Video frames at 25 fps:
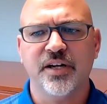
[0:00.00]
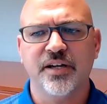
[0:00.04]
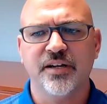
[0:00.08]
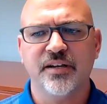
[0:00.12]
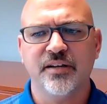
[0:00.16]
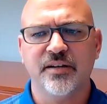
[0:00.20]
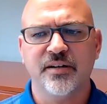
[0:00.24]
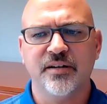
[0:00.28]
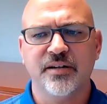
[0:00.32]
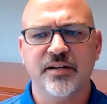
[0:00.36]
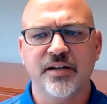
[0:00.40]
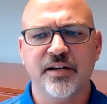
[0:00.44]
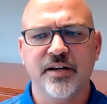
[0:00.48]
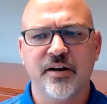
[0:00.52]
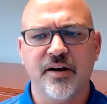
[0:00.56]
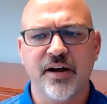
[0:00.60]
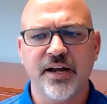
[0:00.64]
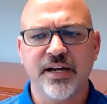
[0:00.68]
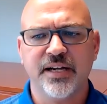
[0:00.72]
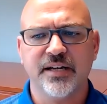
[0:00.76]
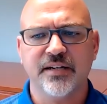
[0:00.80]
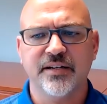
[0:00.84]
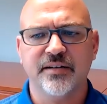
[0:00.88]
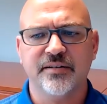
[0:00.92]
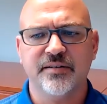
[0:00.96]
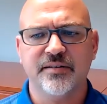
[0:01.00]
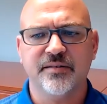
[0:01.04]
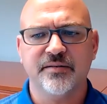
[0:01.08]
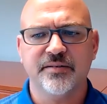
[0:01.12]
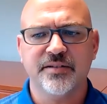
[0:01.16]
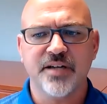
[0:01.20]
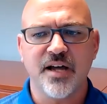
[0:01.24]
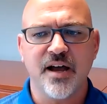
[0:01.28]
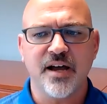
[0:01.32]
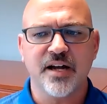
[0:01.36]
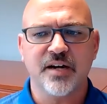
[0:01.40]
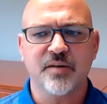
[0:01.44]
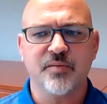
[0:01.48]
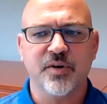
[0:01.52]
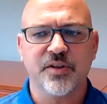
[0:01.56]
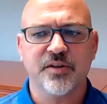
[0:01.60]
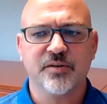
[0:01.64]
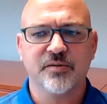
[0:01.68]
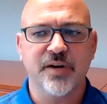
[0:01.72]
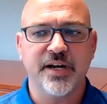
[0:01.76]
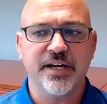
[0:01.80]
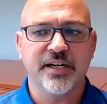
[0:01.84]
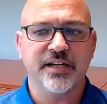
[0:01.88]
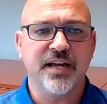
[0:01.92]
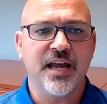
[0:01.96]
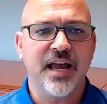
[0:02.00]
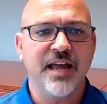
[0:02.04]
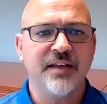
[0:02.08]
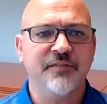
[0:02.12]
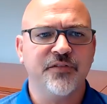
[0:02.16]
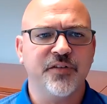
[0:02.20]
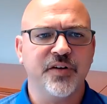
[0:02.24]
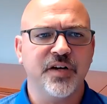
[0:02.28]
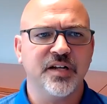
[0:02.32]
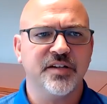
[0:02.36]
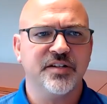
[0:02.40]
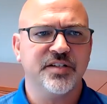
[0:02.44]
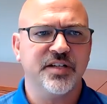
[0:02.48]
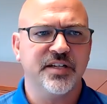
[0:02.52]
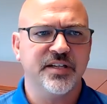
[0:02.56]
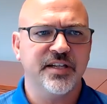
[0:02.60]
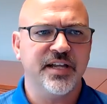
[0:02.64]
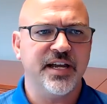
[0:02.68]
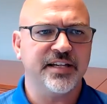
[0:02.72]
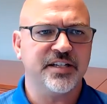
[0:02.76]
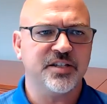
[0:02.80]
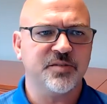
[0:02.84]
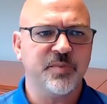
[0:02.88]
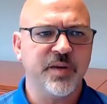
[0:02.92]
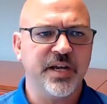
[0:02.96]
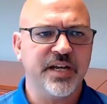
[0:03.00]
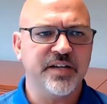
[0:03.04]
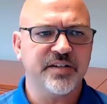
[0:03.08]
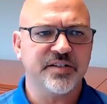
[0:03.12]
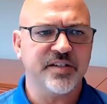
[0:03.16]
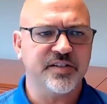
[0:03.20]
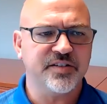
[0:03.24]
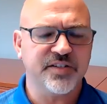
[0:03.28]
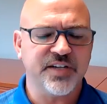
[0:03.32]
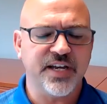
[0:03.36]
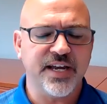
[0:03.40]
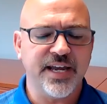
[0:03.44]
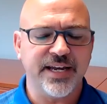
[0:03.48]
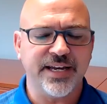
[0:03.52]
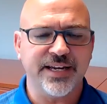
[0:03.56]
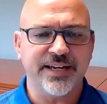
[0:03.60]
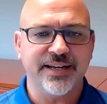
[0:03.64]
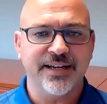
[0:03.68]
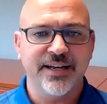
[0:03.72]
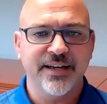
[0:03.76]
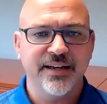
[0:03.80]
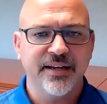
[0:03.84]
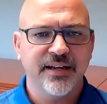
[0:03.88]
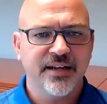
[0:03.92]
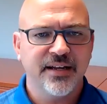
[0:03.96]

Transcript: And, I can talk with great confidence in that space to say,